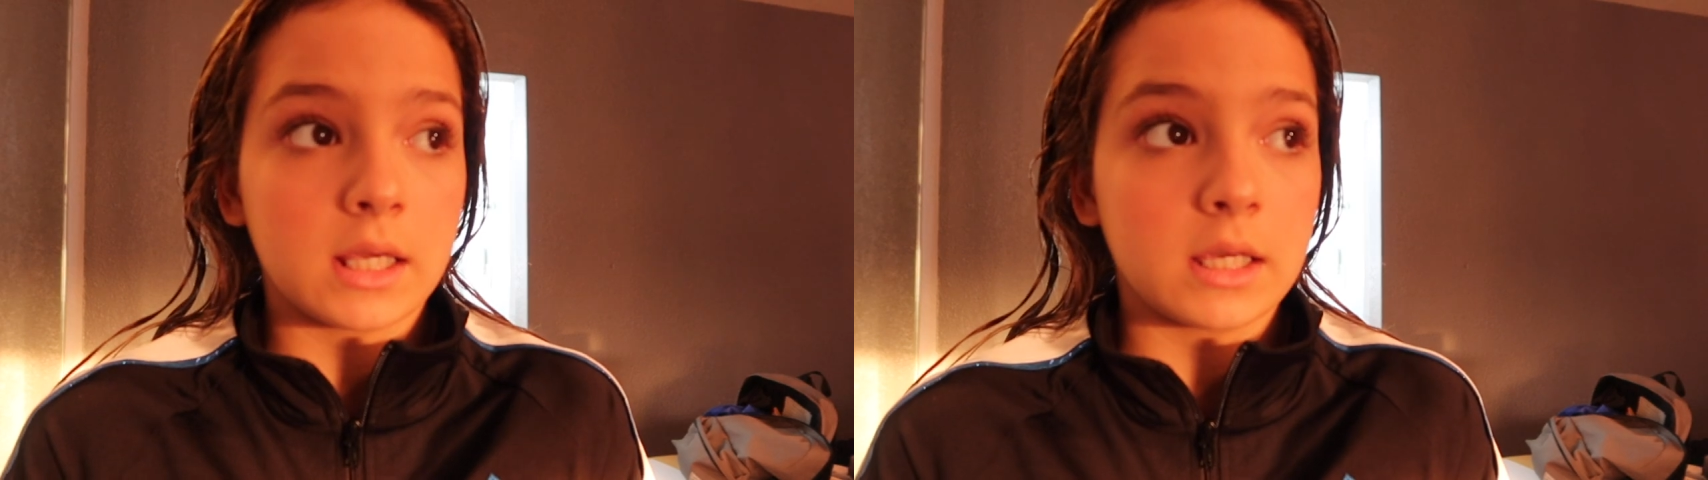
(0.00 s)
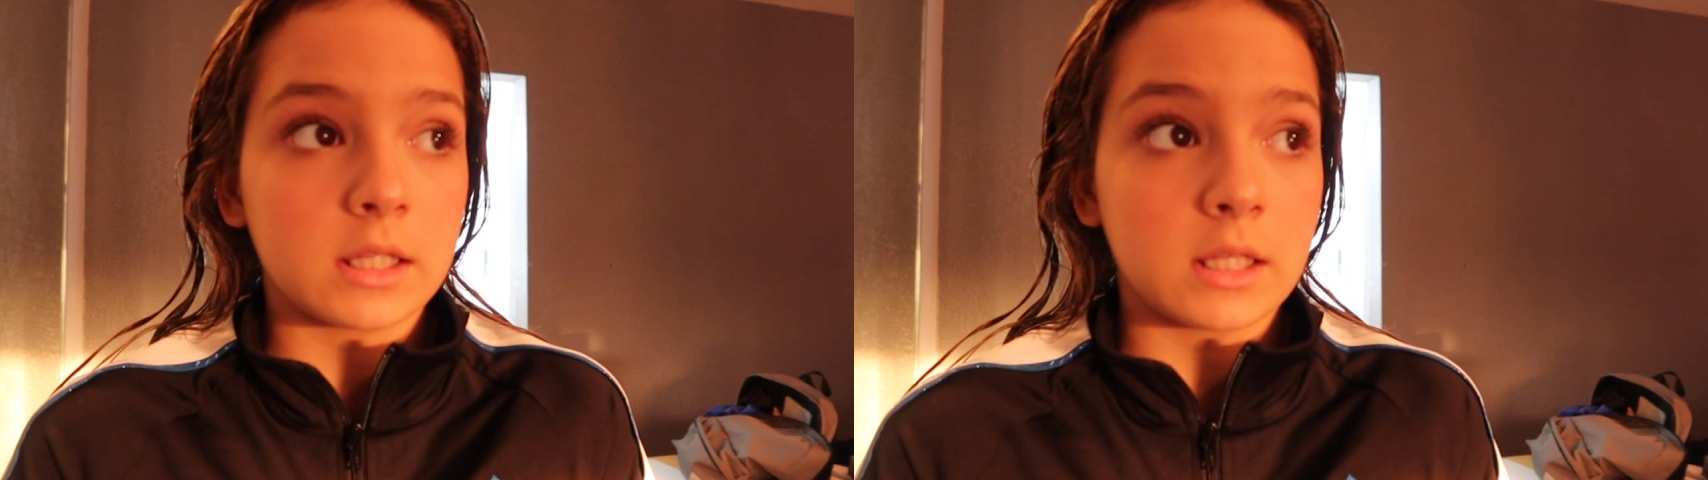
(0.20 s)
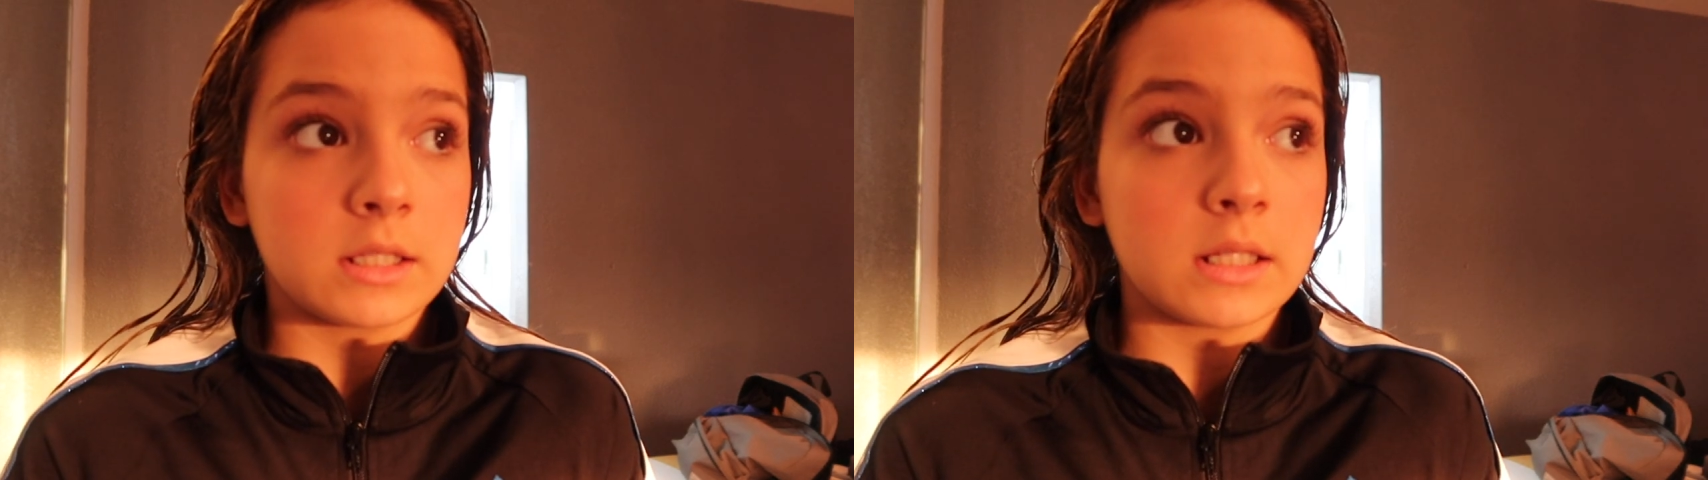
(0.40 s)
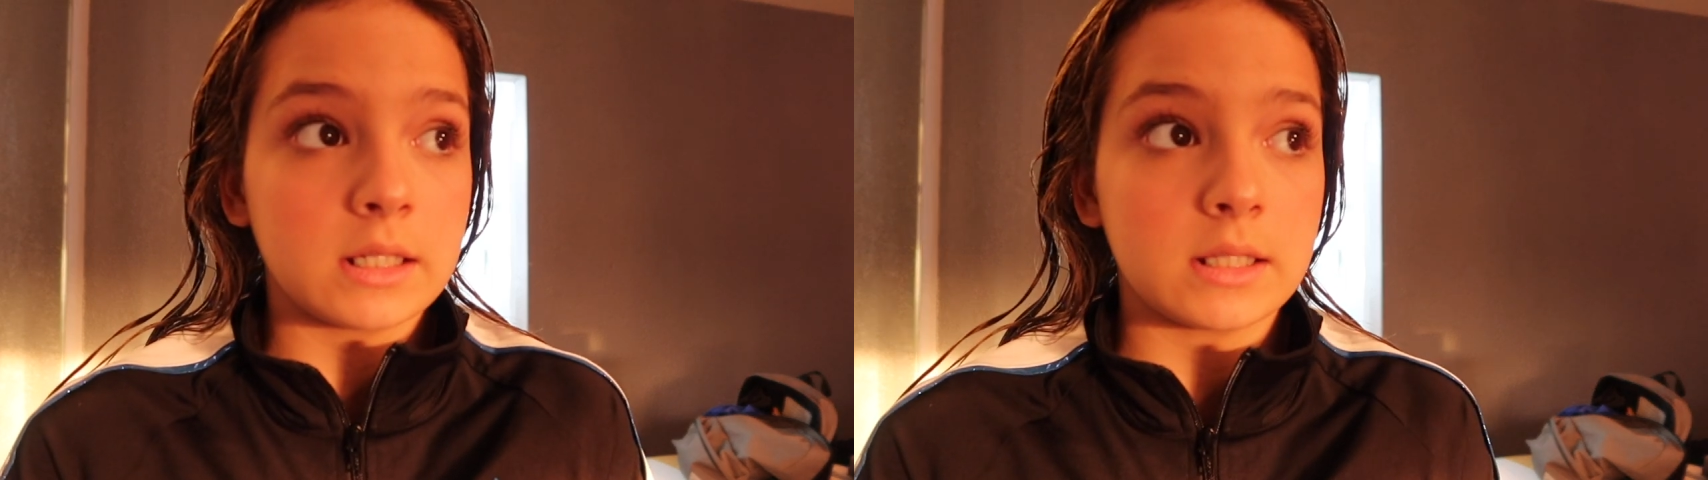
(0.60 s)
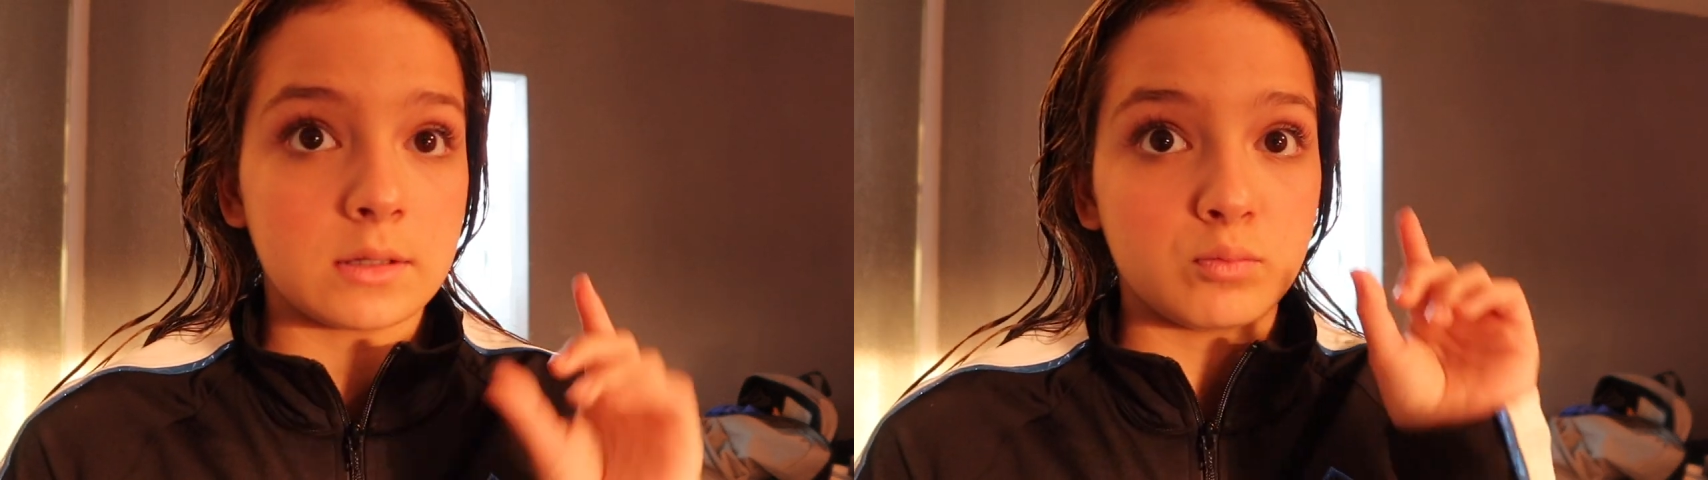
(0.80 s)
like, in the
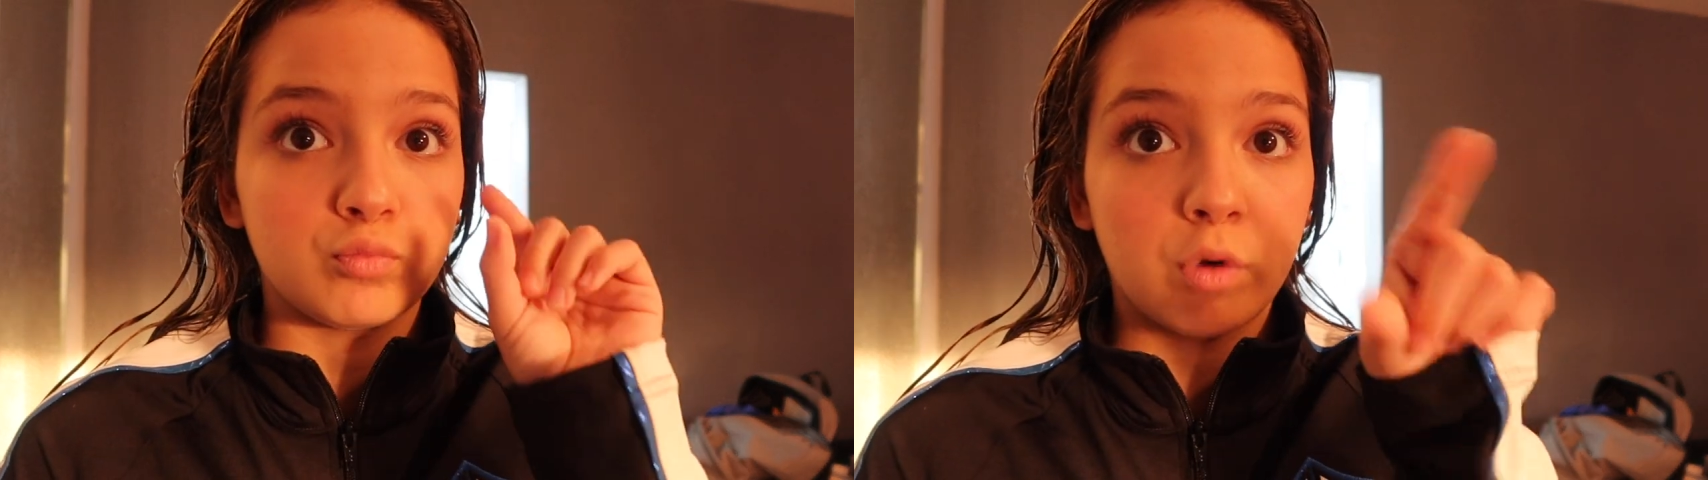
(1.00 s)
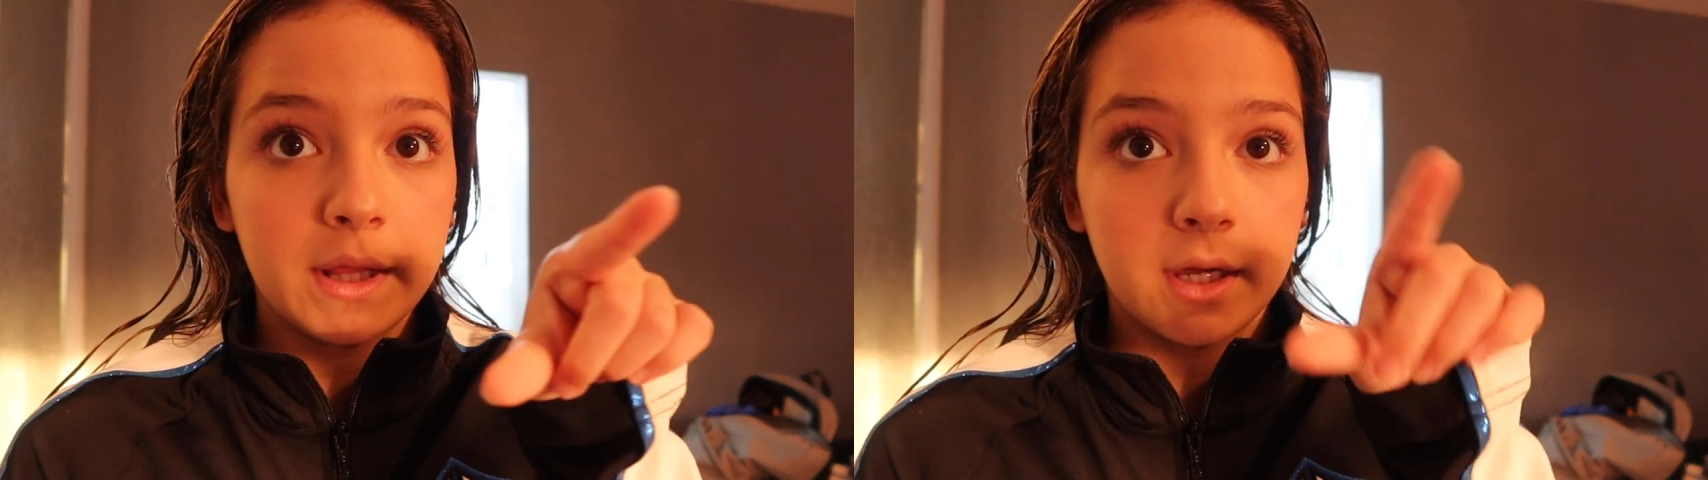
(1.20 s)
sense it's right